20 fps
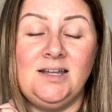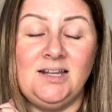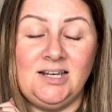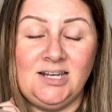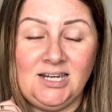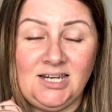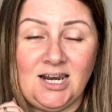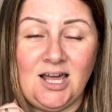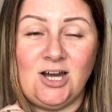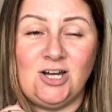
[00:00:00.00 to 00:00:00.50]

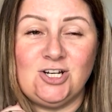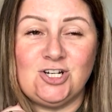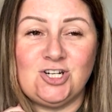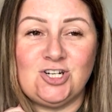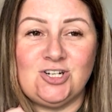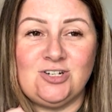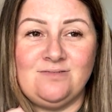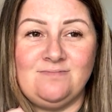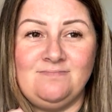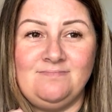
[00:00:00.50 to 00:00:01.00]

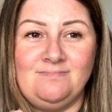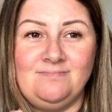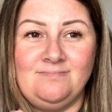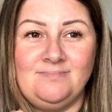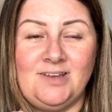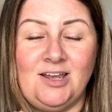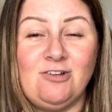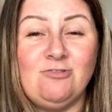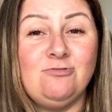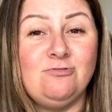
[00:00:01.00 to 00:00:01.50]
lush.
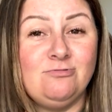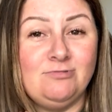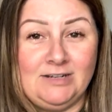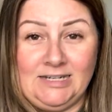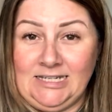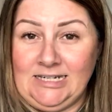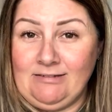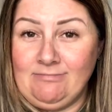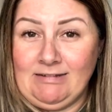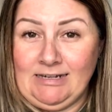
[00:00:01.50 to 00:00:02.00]

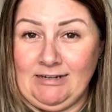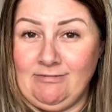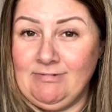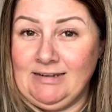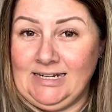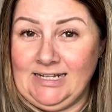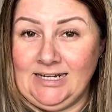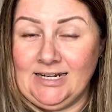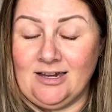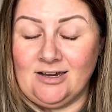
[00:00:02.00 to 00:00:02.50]
Really, really,
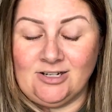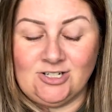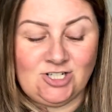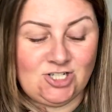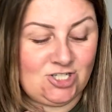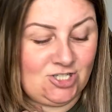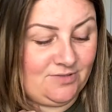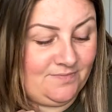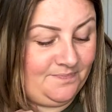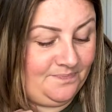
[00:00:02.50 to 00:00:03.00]
really
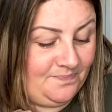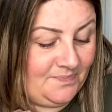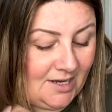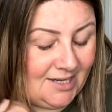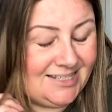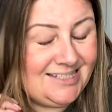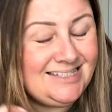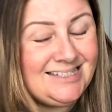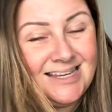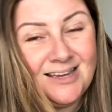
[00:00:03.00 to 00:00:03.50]
lush.
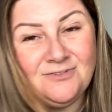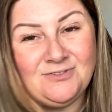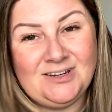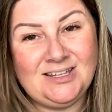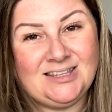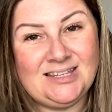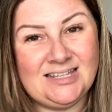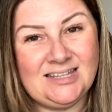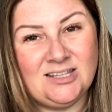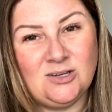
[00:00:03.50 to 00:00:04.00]
I
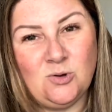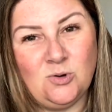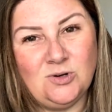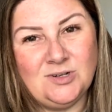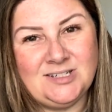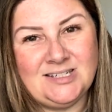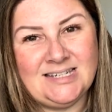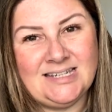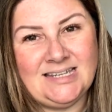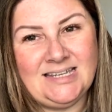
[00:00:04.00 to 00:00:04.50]
definitely think the
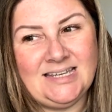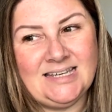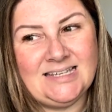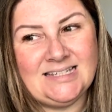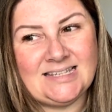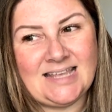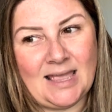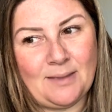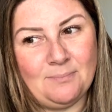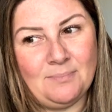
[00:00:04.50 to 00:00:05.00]
quality
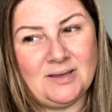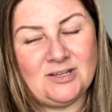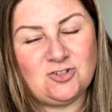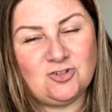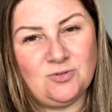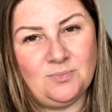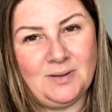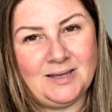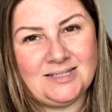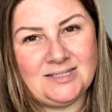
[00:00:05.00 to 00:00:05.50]
is getting
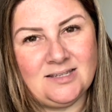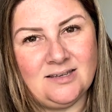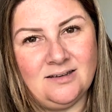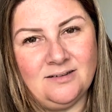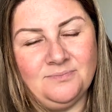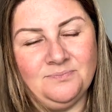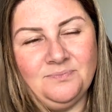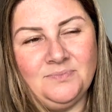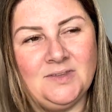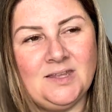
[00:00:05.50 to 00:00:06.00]
better and better.
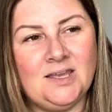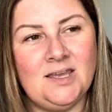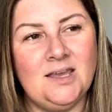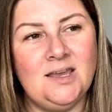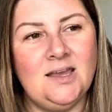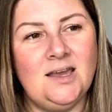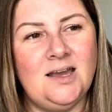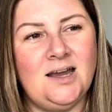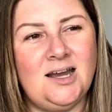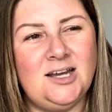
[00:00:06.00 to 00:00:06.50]

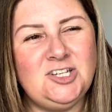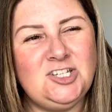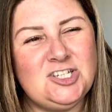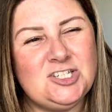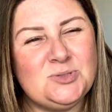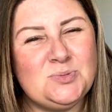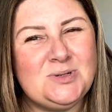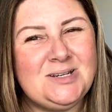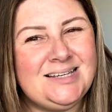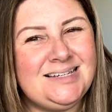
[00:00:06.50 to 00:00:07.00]
I
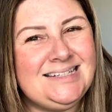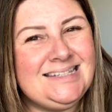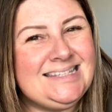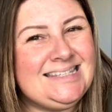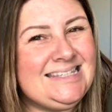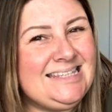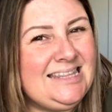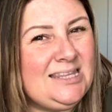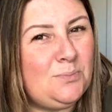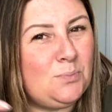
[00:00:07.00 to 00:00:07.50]
just would like to
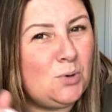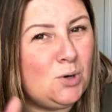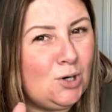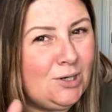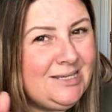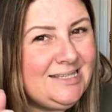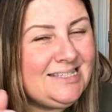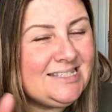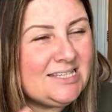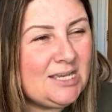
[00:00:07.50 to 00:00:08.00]
see the
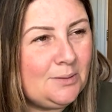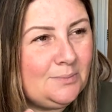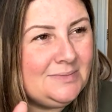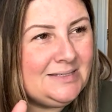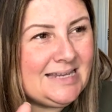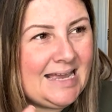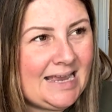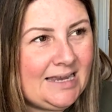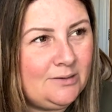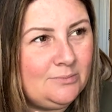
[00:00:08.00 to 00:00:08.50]
price come
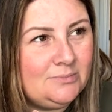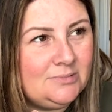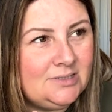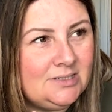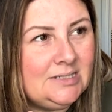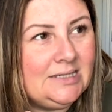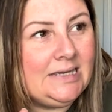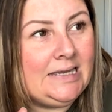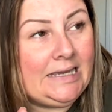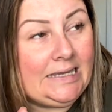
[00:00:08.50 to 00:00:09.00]

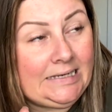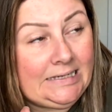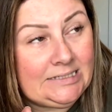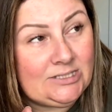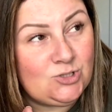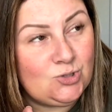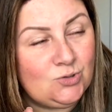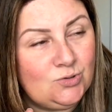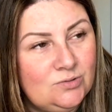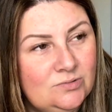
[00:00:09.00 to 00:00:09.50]
down a
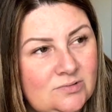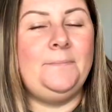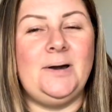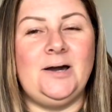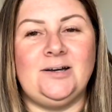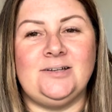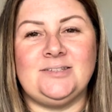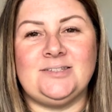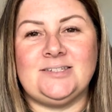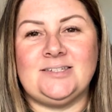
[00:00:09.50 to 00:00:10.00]
little,
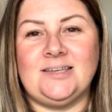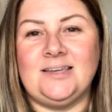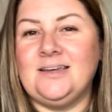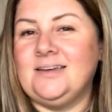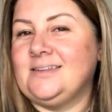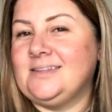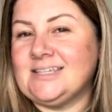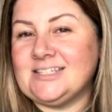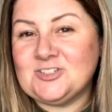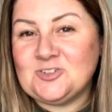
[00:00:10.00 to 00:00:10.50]
but
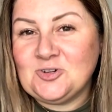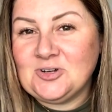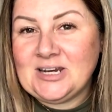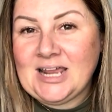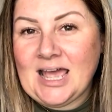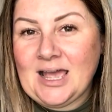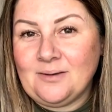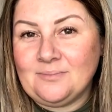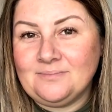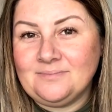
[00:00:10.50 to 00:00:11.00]
that's not going
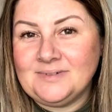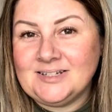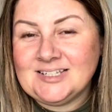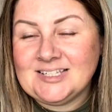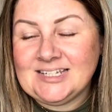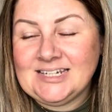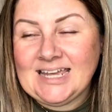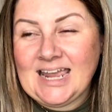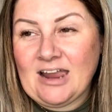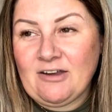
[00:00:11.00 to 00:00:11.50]
to happen. It's
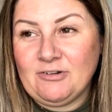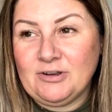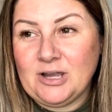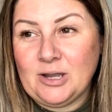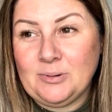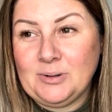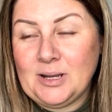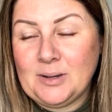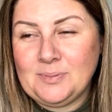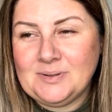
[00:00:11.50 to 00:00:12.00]
going to carry on
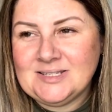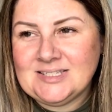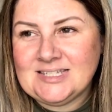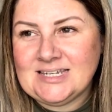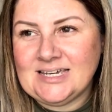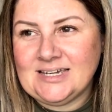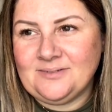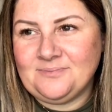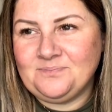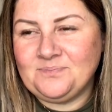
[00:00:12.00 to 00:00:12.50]
going up,
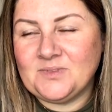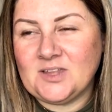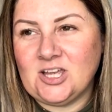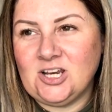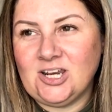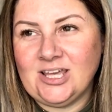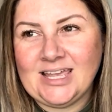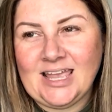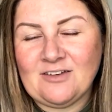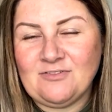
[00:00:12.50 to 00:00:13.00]
isn't it?
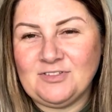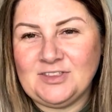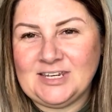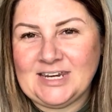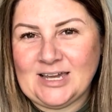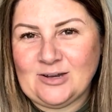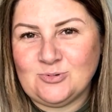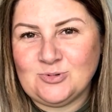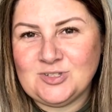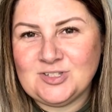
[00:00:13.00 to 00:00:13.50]
Like everything
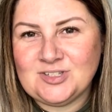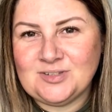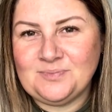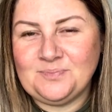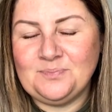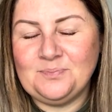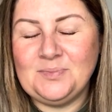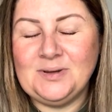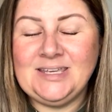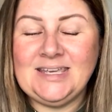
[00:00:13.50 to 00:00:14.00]
else.
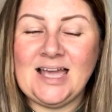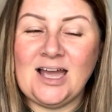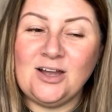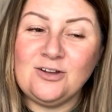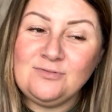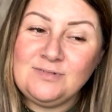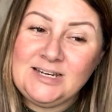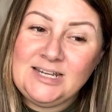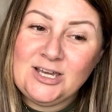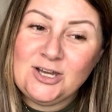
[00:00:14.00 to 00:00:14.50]
But yeah, I
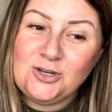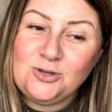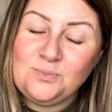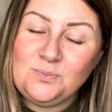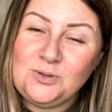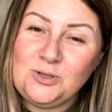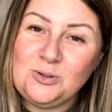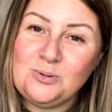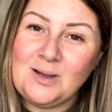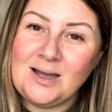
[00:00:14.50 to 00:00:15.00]
really
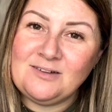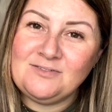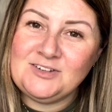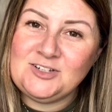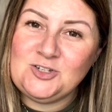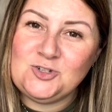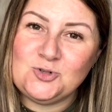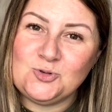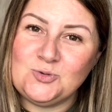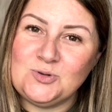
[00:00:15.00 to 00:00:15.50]
hope you have
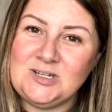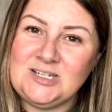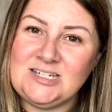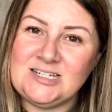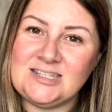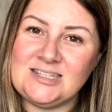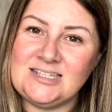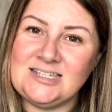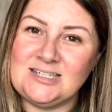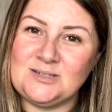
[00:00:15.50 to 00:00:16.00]

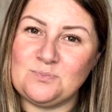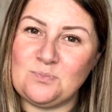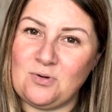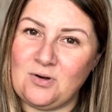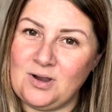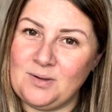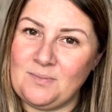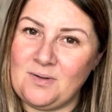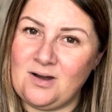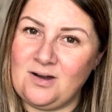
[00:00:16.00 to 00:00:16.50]
enjoyed this
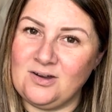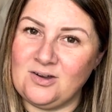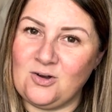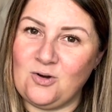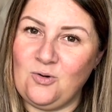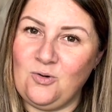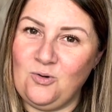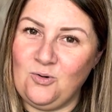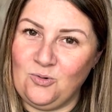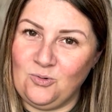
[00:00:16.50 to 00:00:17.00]
Primark
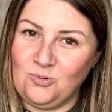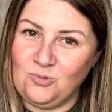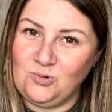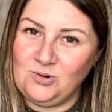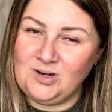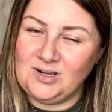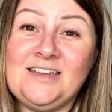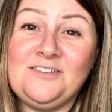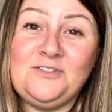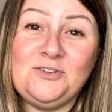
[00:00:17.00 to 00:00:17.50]

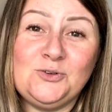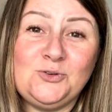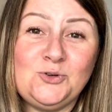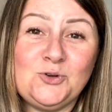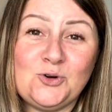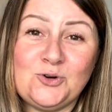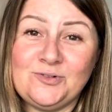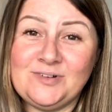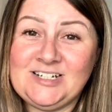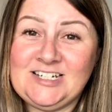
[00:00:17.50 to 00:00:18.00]
haul. If you're
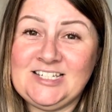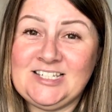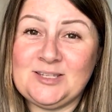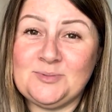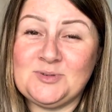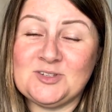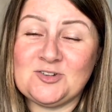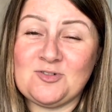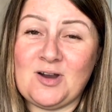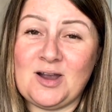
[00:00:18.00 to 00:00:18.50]
not already
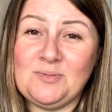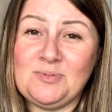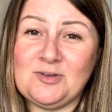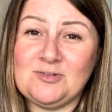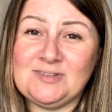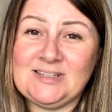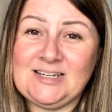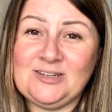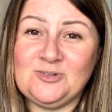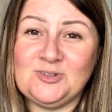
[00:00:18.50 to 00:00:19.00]
subscribed,
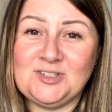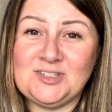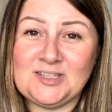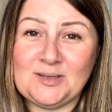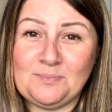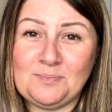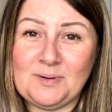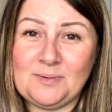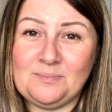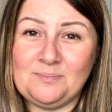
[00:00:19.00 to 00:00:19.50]
there's a little
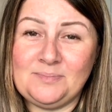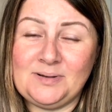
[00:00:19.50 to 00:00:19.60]
sub button